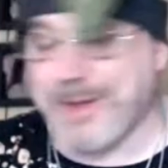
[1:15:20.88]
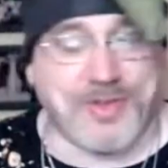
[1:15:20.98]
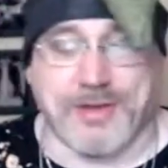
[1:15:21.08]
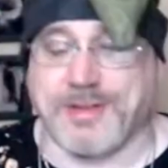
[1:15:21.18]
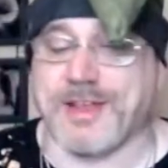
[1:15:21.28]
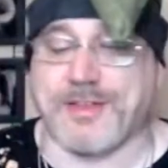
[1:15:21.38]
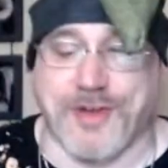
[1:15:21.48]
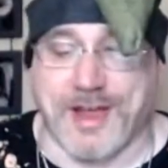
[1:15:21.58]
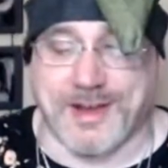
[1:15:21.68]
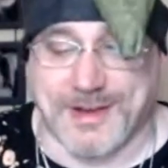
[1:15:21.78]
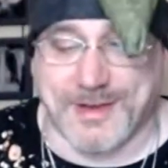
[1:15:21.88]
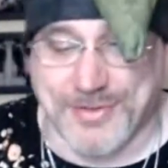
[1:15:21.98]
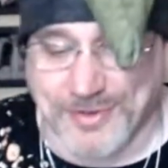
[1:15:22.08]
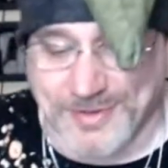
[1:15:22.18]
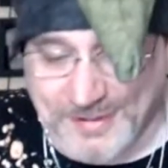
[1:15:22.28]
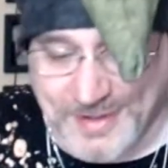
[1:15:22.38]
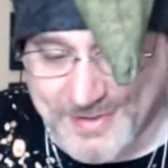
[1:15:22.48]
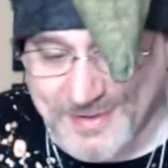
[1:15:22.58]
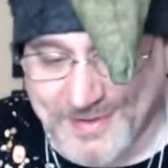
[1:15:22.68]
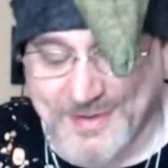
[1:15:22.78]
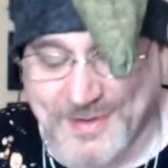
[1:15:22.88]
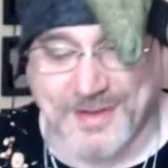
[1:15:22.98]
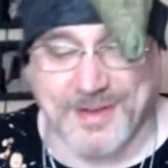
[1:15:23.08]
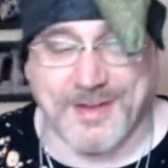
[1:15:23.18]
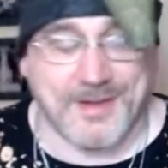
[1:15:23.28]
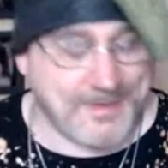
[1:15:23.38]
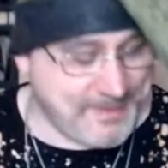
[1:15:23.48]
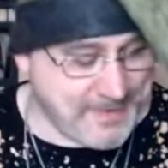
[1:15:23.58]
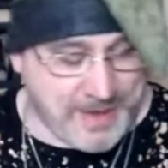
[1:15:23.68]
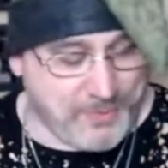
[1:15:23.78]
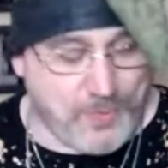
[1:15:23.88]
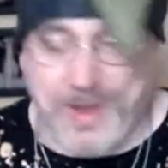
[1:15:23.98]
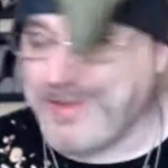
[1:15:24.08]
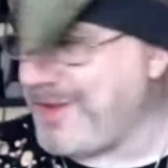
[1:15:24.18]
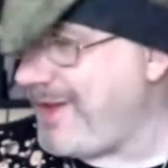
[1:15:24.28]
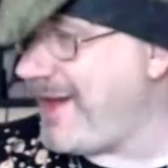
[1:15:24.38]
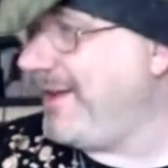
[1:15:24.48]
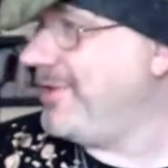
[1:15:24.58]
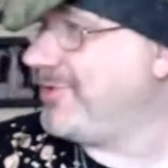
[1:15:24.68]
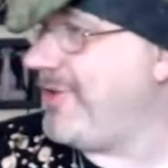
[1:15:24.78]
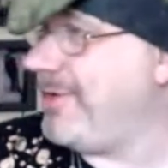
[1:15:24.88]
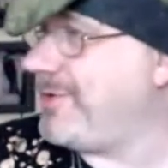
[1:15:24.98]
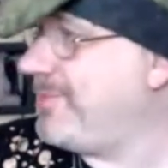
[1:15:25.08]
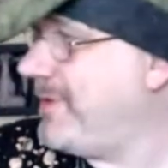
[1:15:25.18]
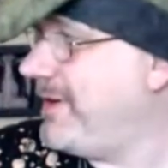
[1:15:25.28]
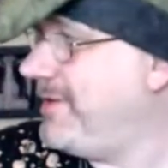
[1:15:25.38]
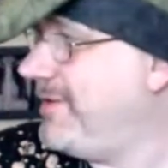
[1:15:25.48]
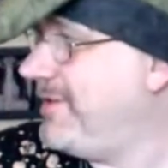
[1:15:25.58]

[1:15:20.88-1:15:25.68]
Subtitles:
No, I'm sorry. Next Friday the 13th. What the hell is wrong with me?